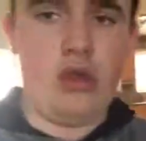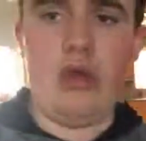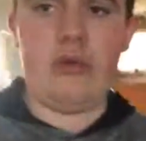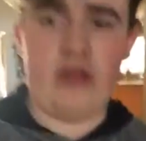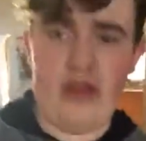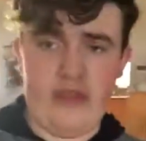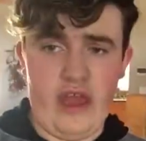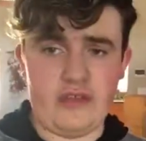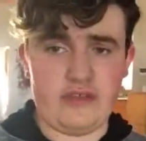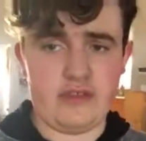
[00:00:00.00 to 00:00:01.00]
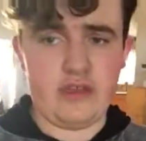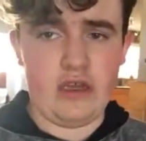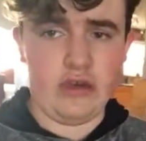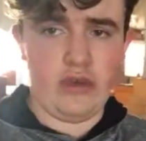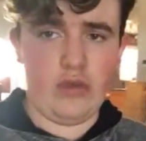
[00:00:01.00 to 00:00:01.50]
I'm glad that's
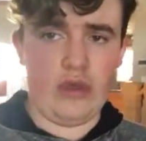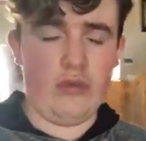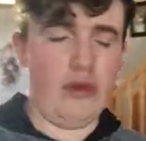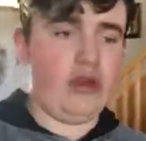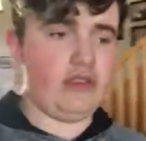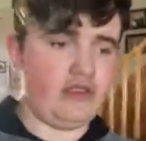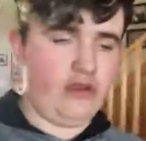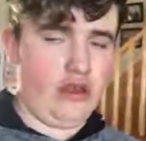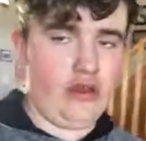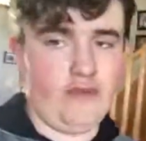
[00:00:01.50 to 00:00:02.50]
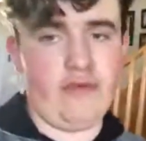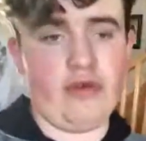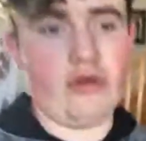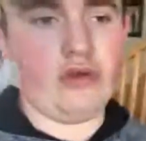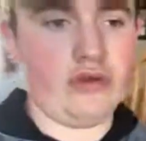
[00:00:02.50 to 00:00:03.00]
out of the way, but I still have
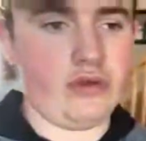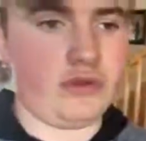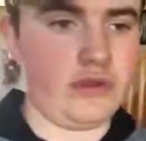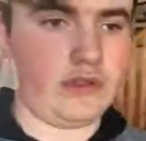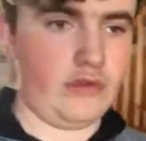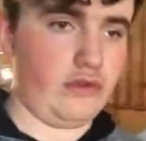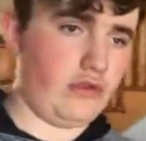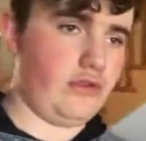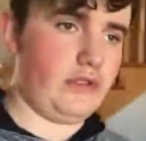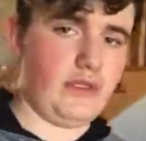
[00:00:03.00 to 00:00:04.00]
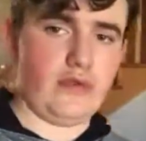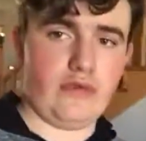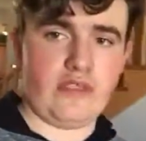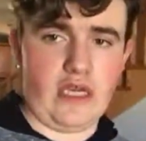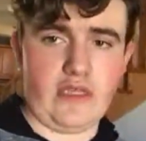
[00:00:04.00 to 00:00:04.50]
social to
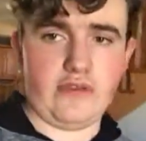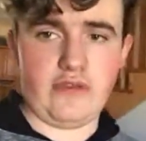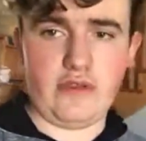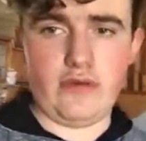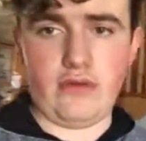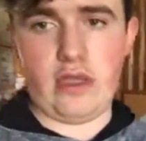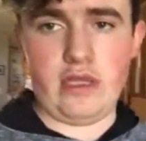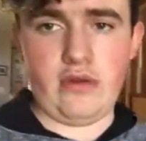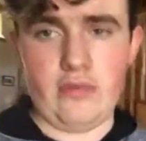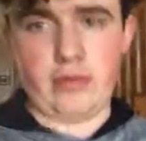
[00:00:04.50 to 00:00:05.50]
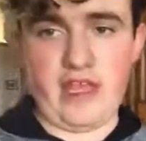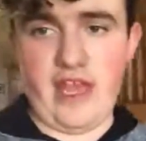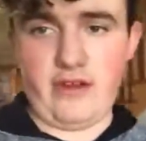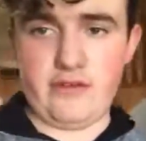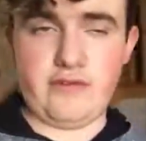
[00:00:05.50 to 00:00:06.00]
do, science to do, and
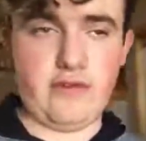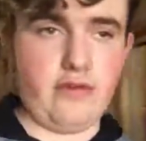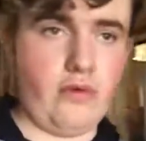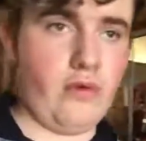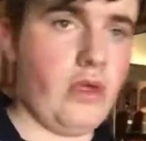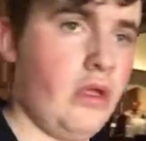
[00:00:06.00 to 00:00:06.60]
mechanics to do.